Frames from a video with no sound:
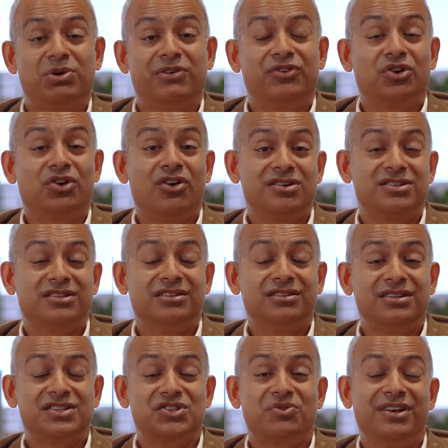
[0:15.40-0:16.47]
have on the
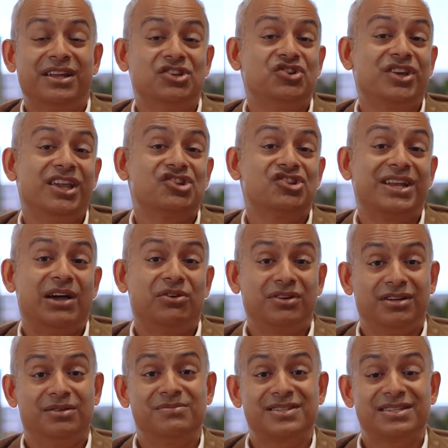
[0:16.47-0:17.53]
continent is around education
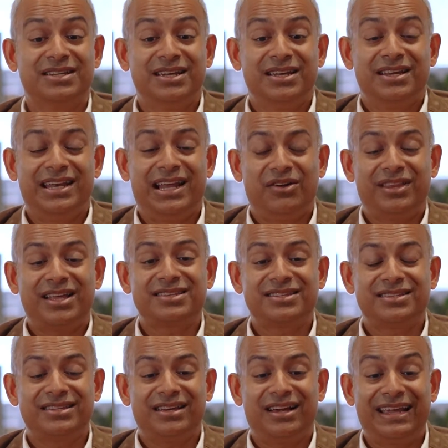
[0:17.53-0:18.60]
outcomes. Now, that's
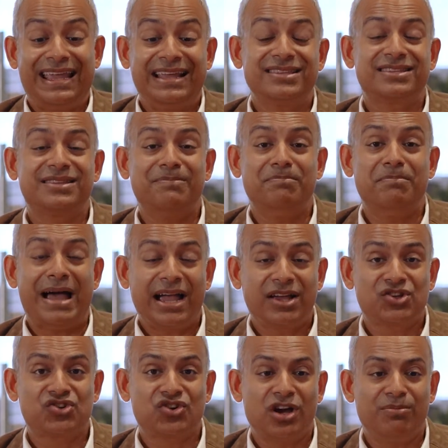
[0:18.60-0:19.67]
against the
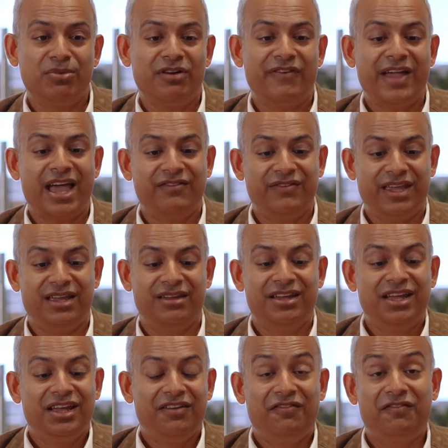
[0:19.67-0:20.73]
backdrop of having
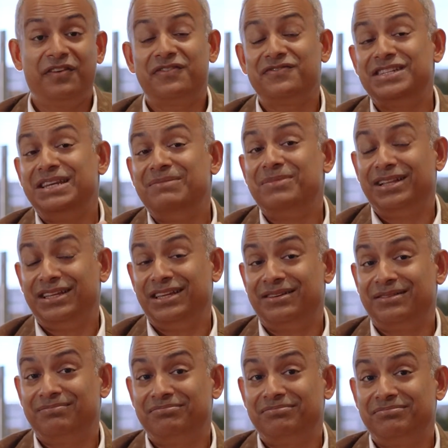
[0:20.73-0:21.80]
15
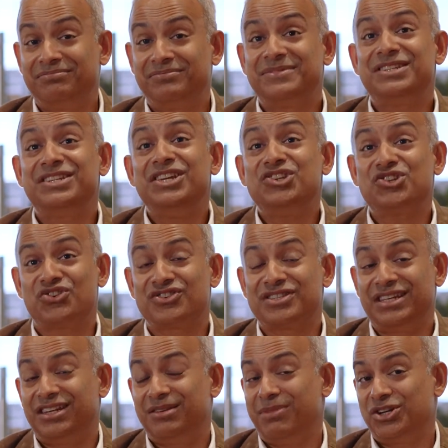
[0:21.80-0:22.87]
million teachers
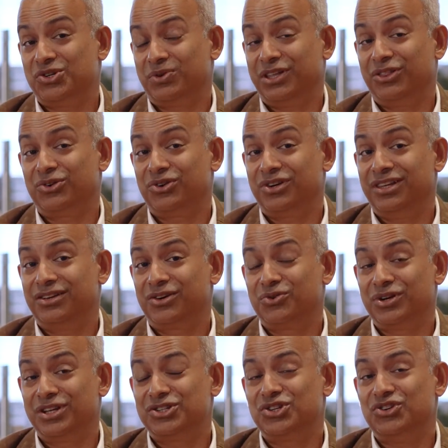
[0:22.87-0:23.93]
needed by 2030,
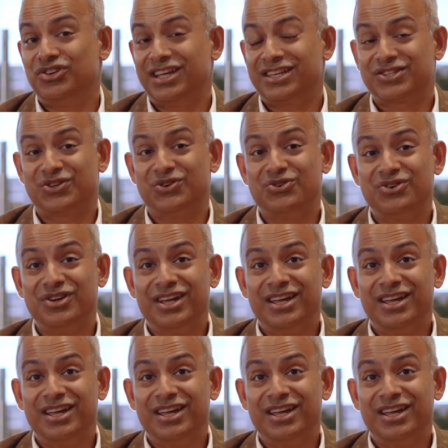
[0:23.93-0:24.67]
according to UNESCO,